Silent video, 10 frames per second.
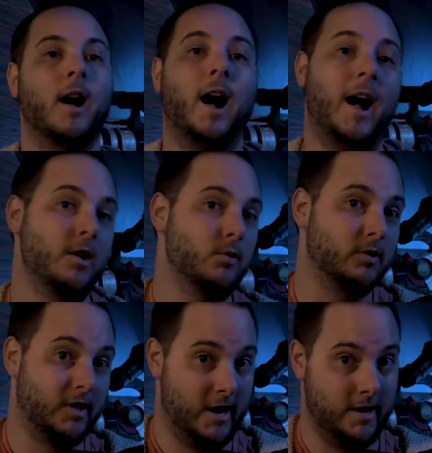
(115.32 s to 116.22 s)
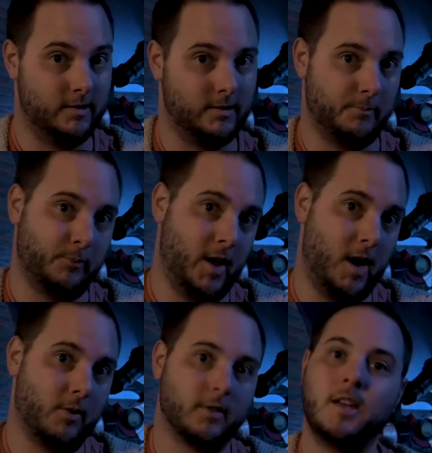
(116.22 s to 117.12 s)
I use these.
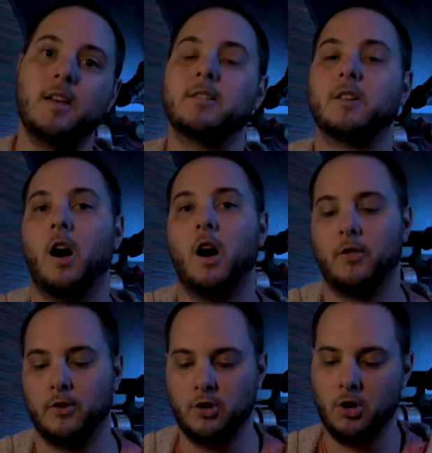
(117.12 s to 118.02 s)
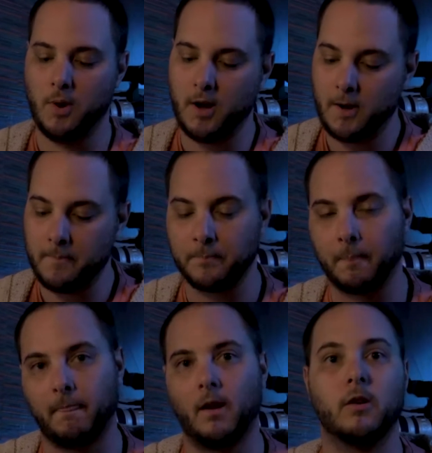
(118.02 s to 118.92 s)
Now, these are the Neewer
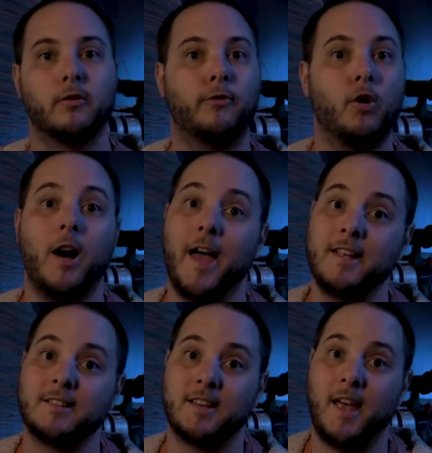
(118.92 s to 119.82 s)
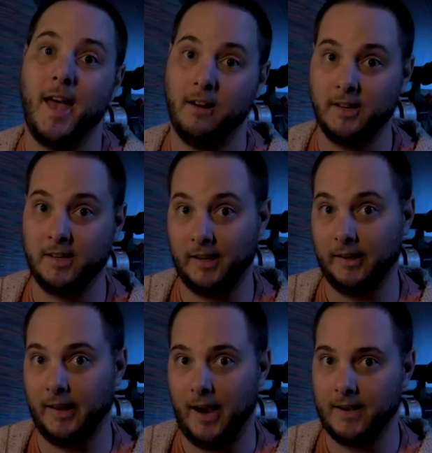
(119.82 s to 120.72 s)
480 LED
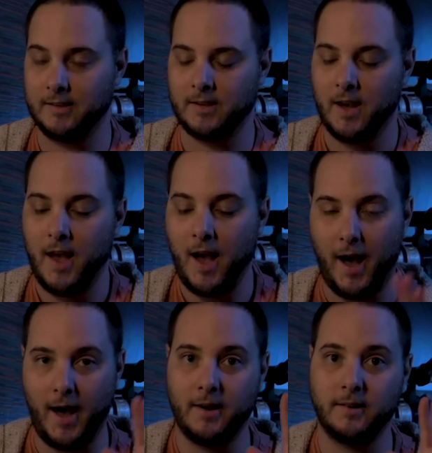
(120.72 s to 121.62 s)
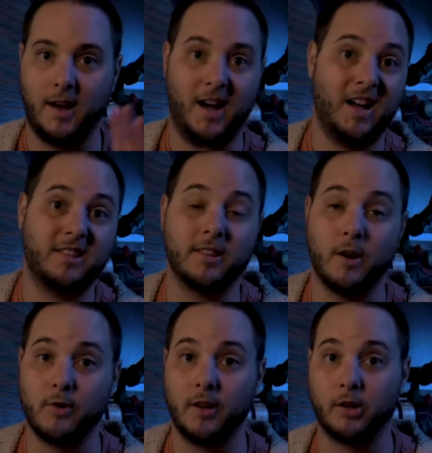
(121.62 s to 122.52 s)
lights. And I think they're
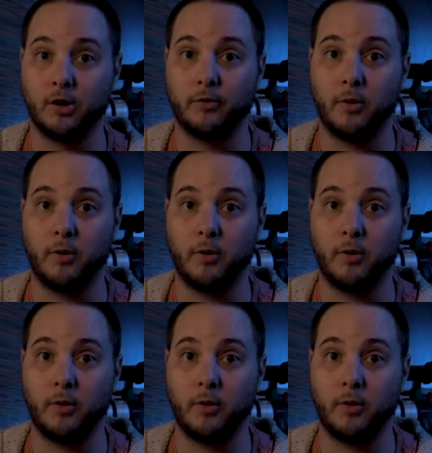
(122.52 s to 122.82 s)
really good for